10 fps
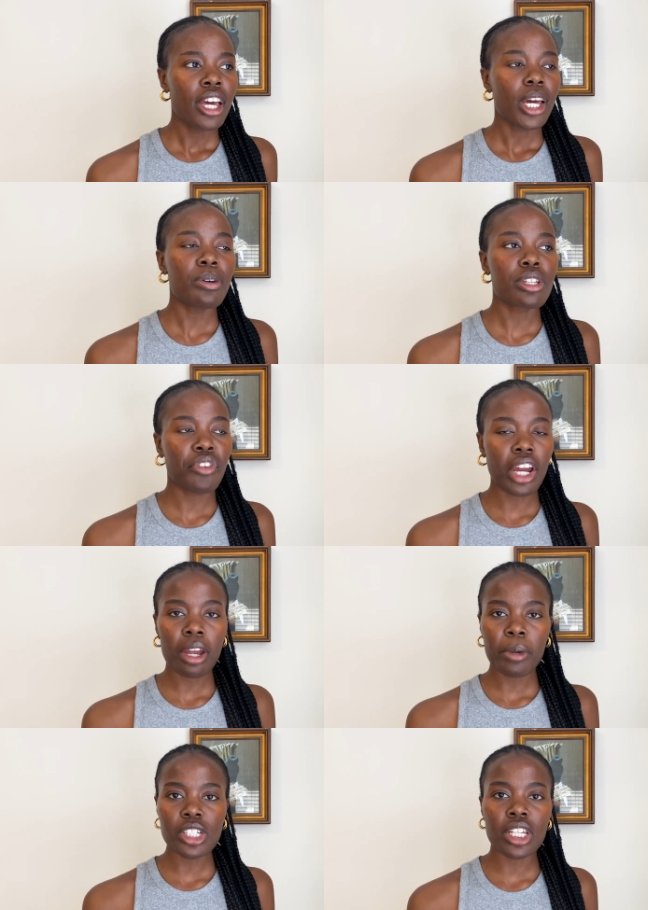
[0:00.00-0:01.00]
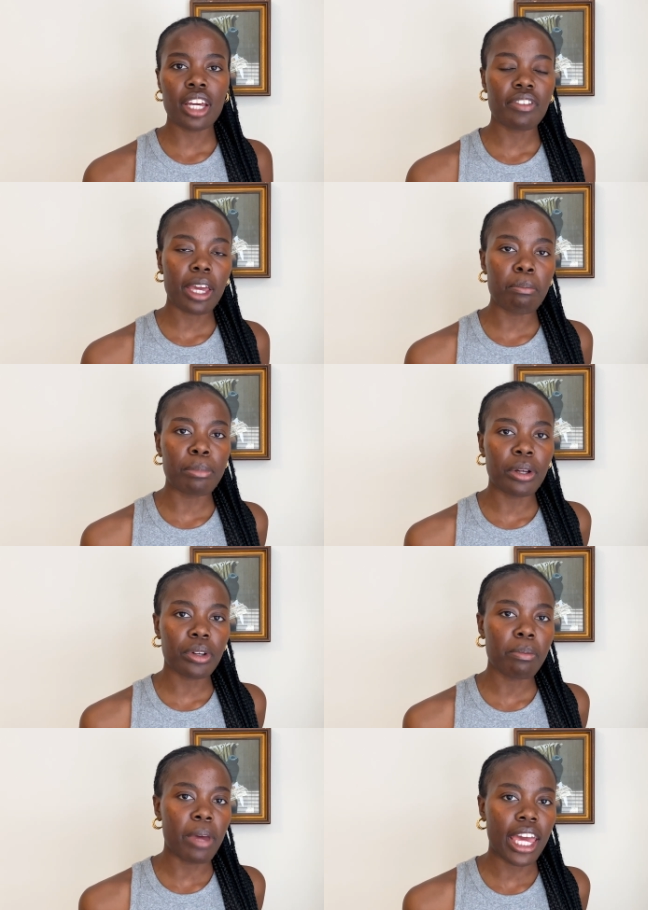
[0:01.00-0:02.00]
It was very much giving
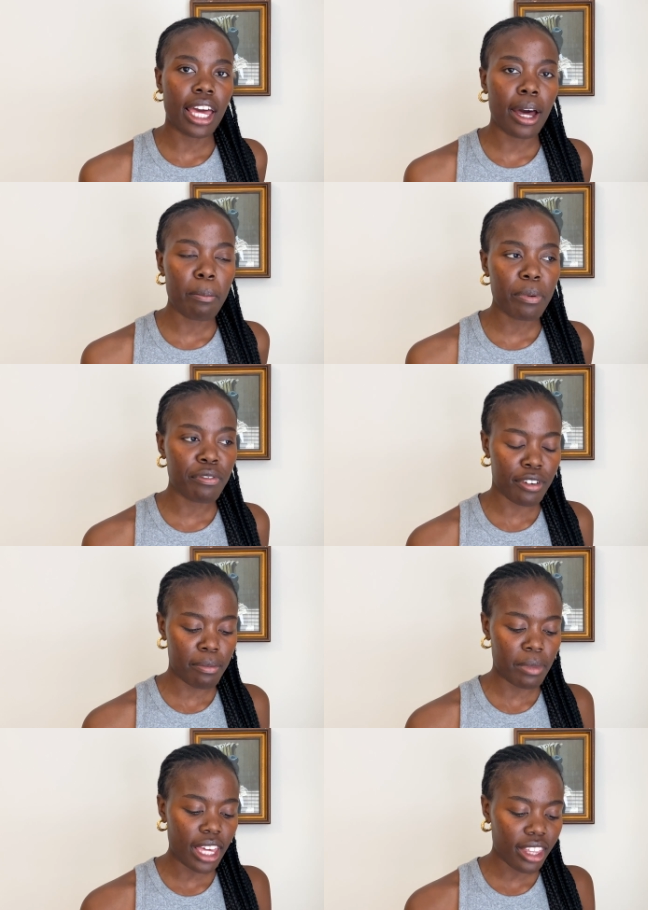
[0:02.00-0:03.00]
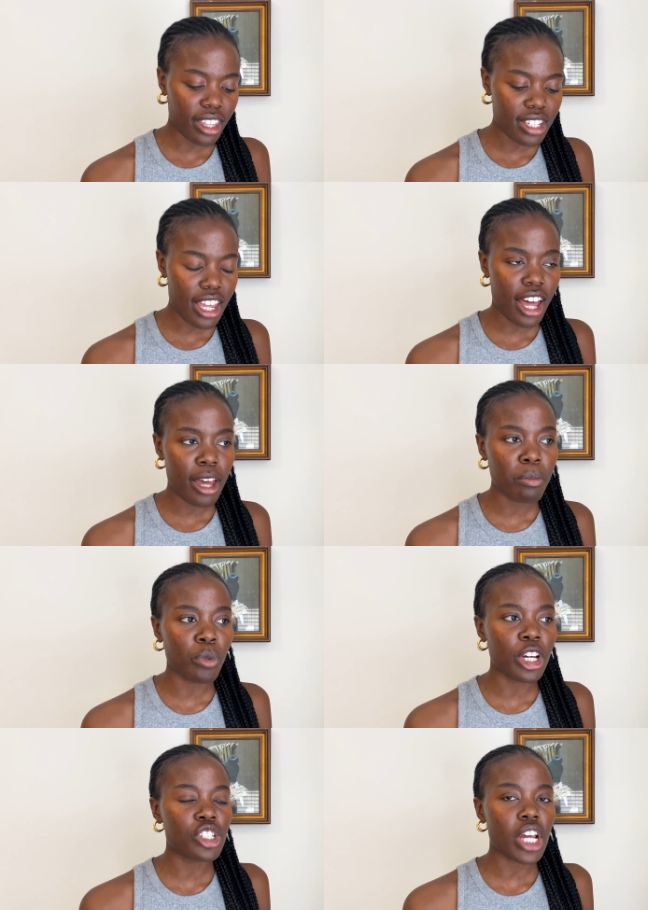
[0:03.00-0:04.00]
milk makeup for me at the time,
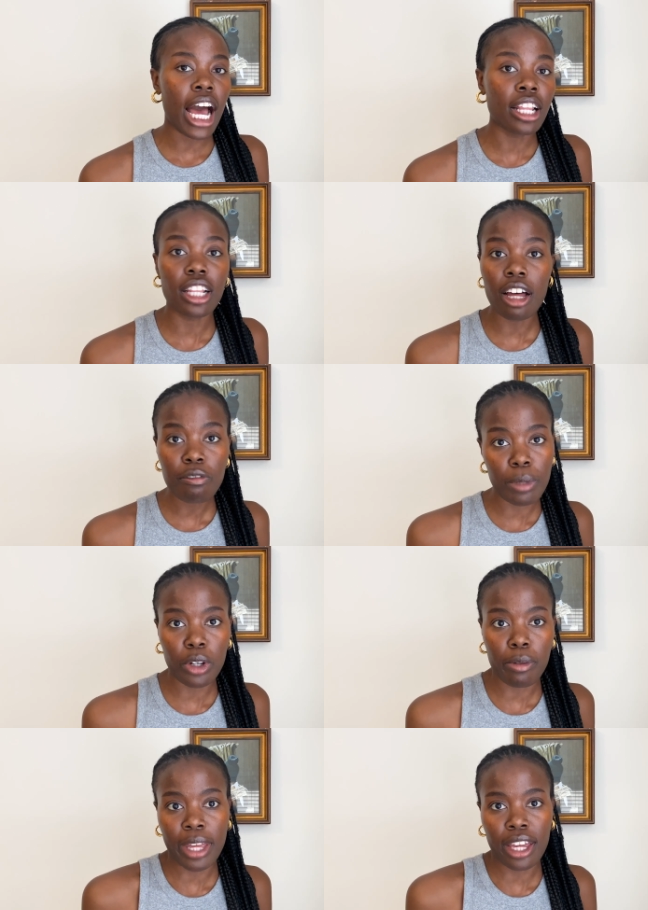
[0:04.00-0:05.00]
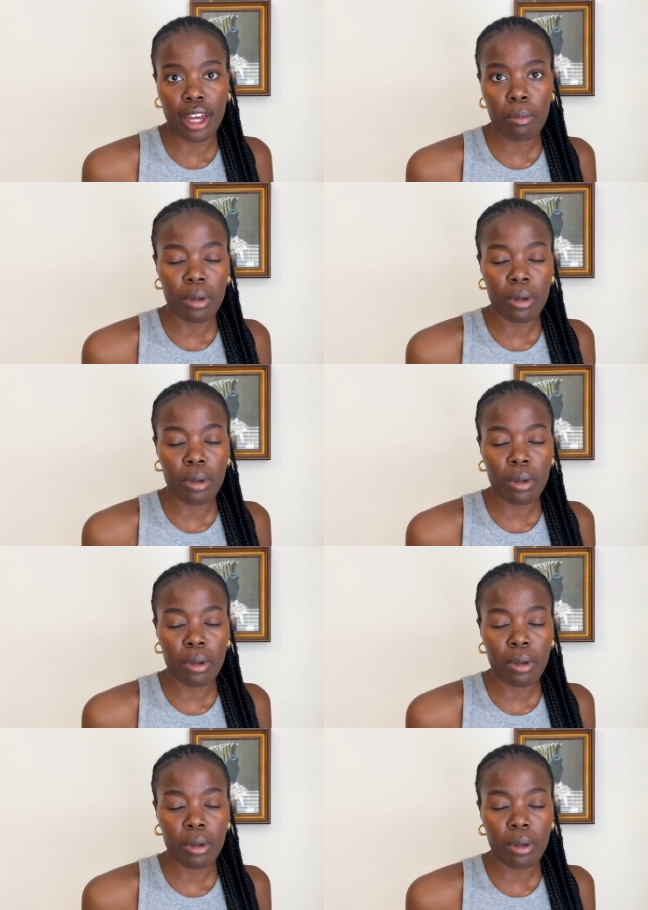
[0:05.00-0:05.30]
which I love milk makeup,